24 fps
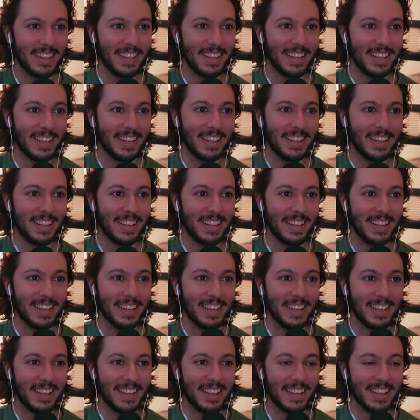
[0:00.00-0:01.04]

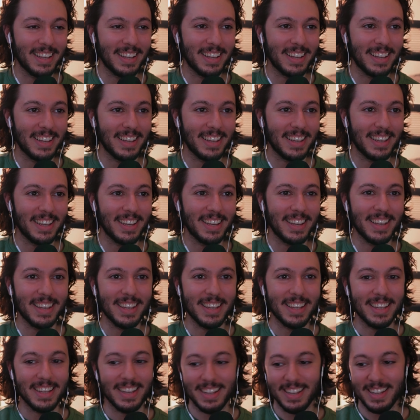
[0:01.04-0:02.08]

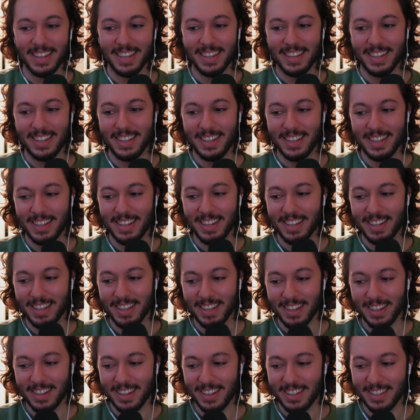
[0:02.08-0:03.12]

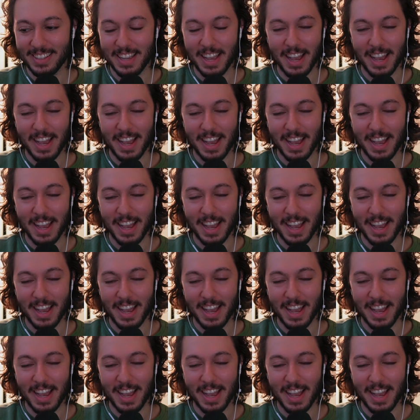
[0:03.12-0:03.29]
This person isn't speaking.